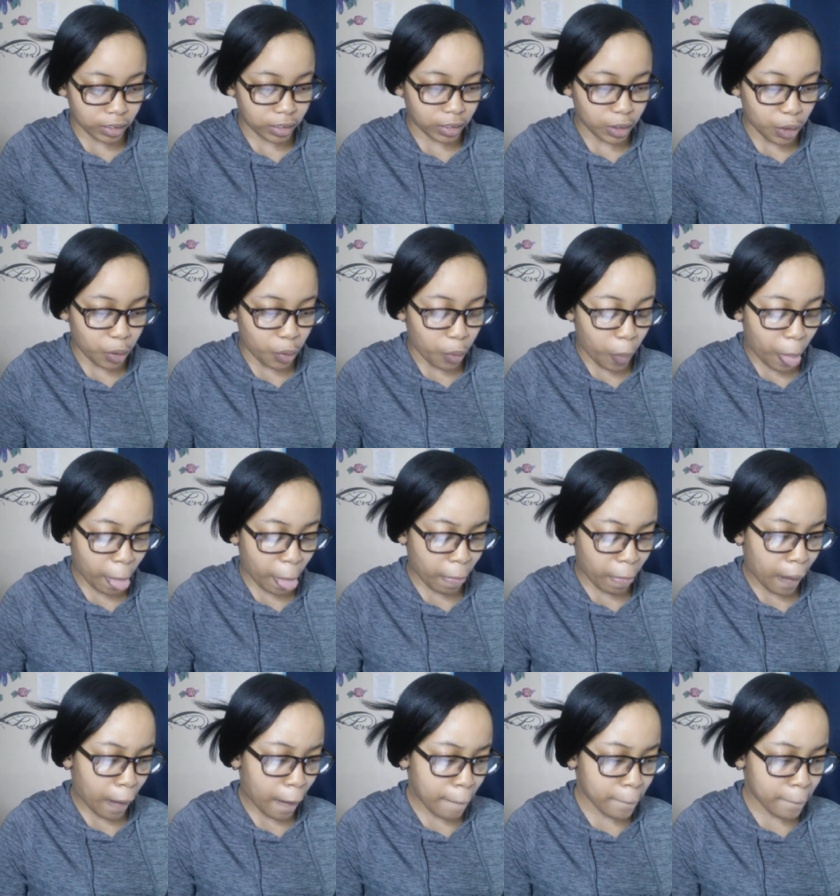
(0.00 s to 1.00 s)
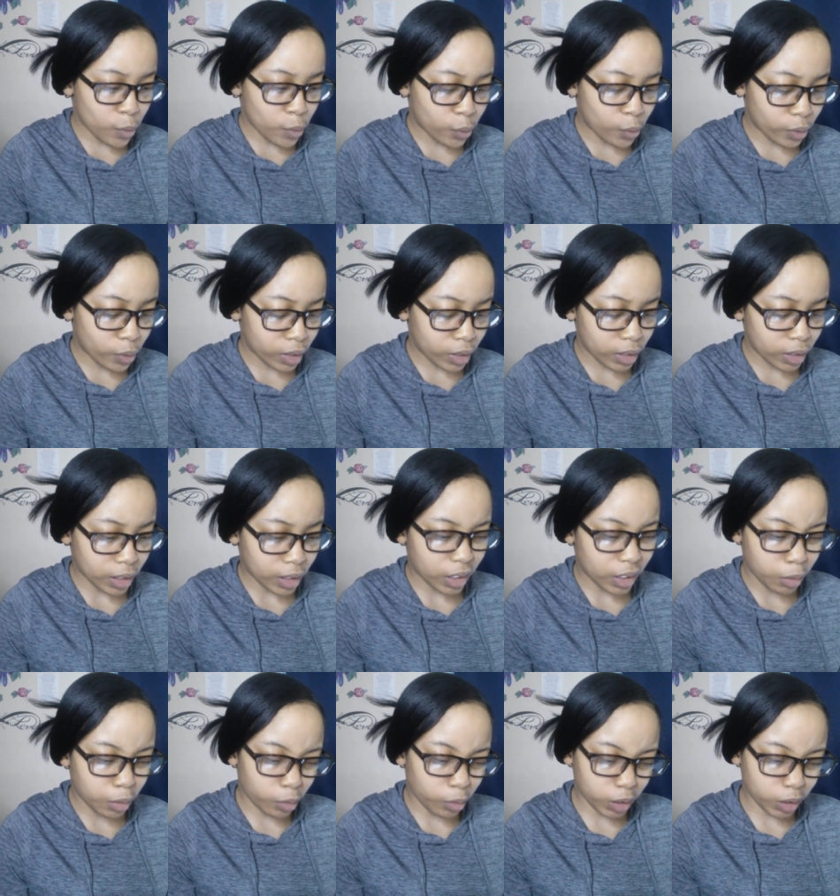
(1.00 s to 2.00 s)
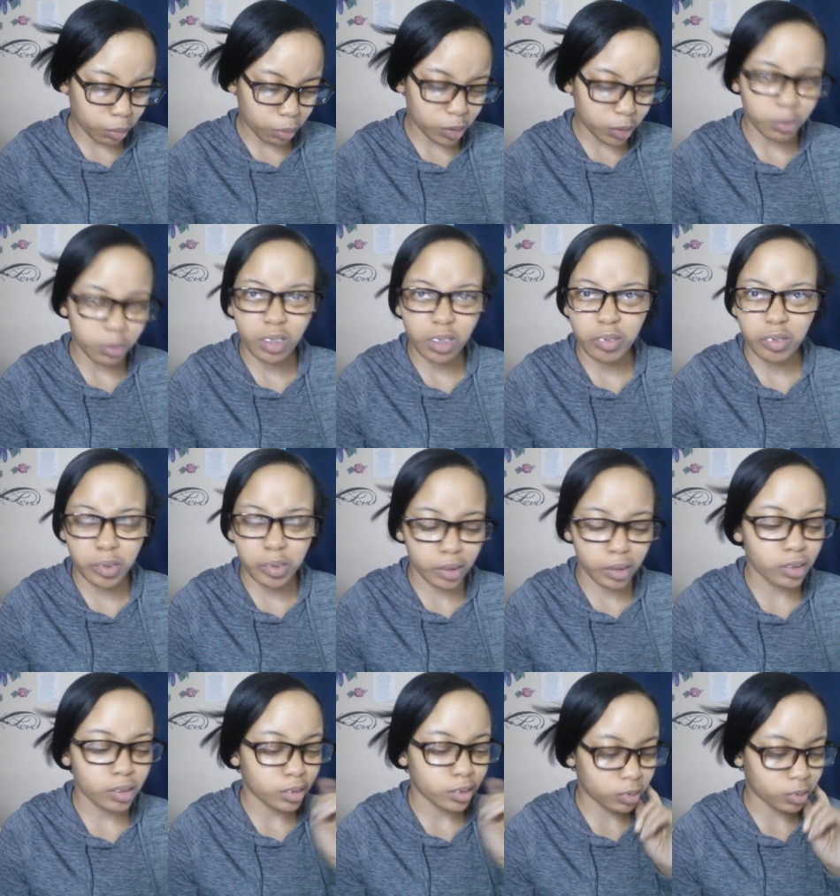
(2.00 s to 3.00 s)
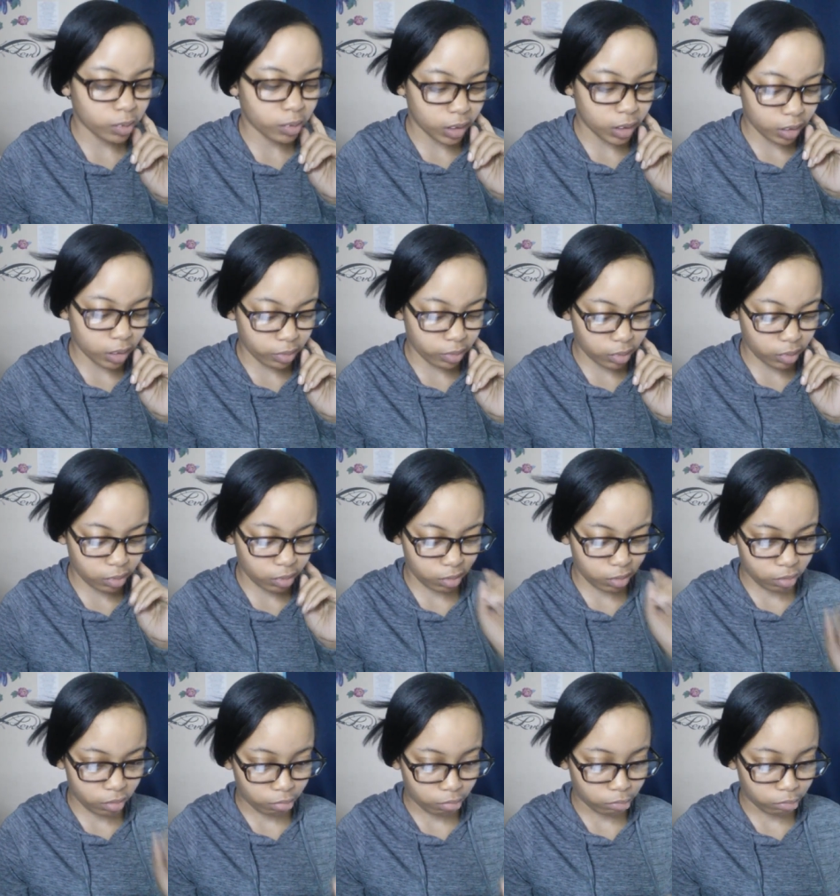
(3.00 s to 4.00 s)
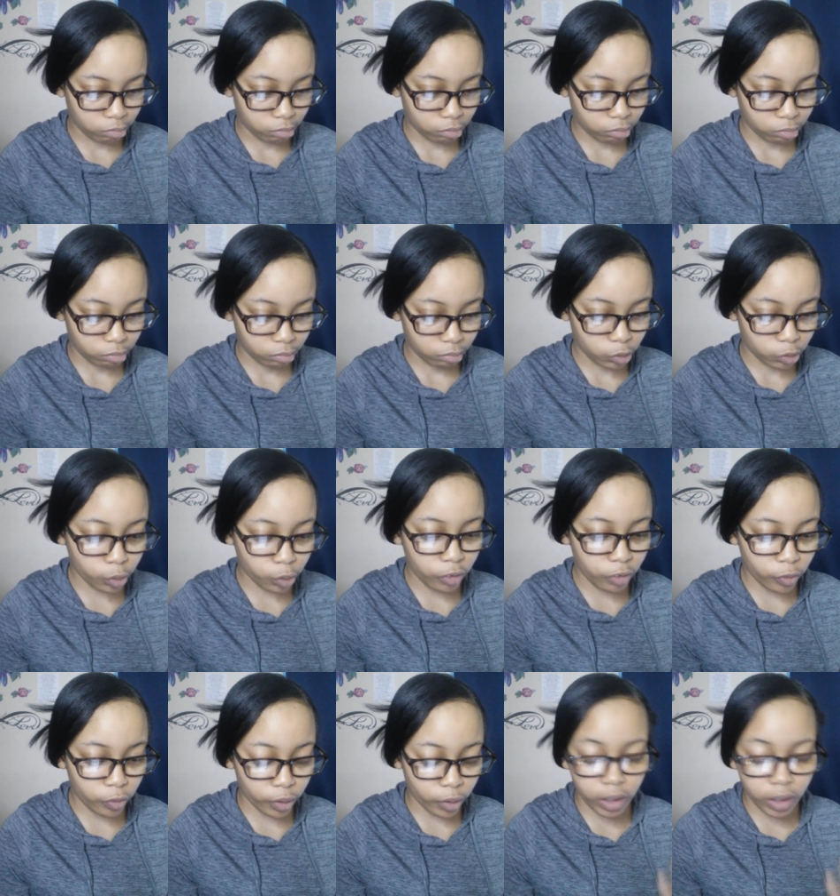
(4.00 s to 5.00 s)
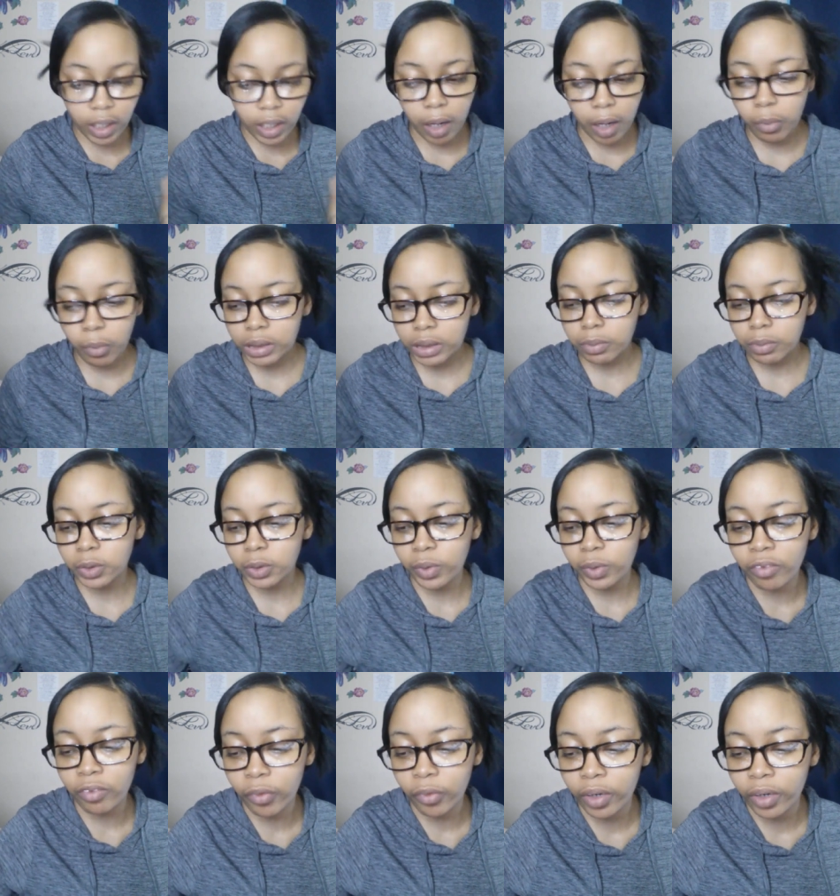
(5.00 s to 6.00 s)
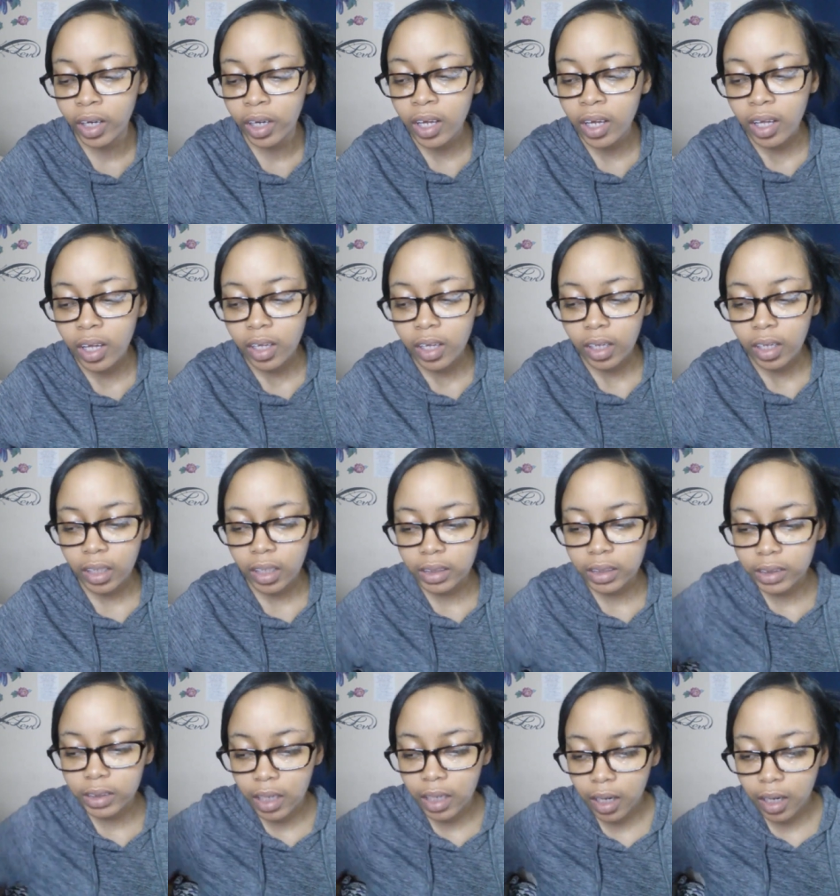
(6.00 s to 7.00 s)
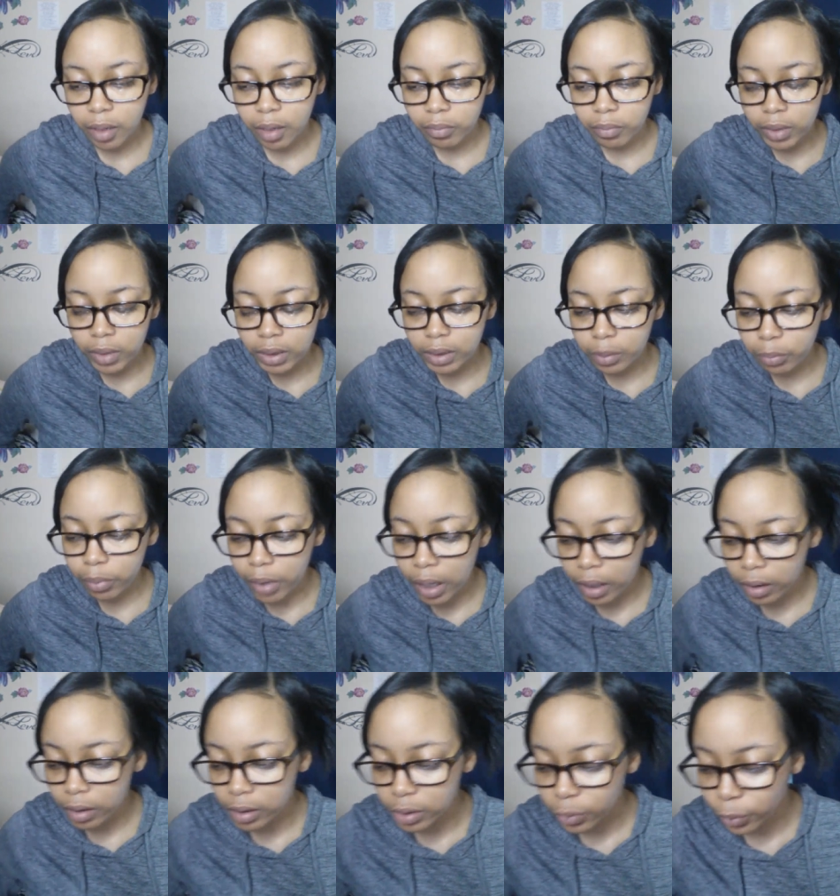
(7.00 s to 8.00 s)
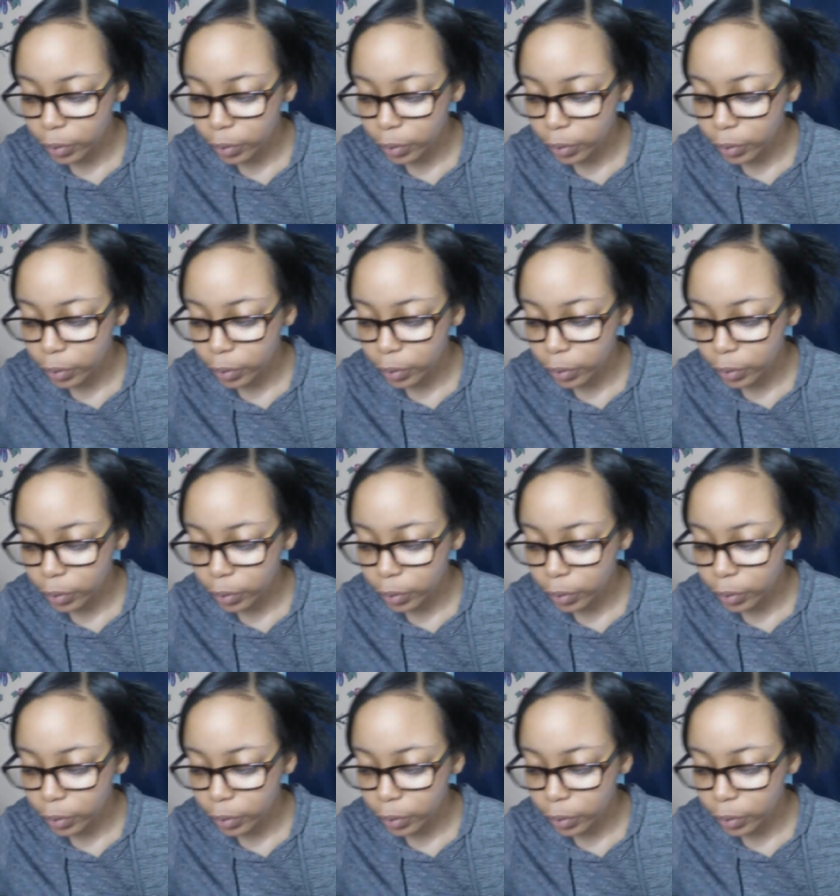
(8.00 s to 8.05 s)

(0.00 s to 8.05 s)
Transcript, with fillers: So I'm on, I think I'm on chapter 24 or 27. 24. Yeah, I'm on chapter 24. And um, some progress.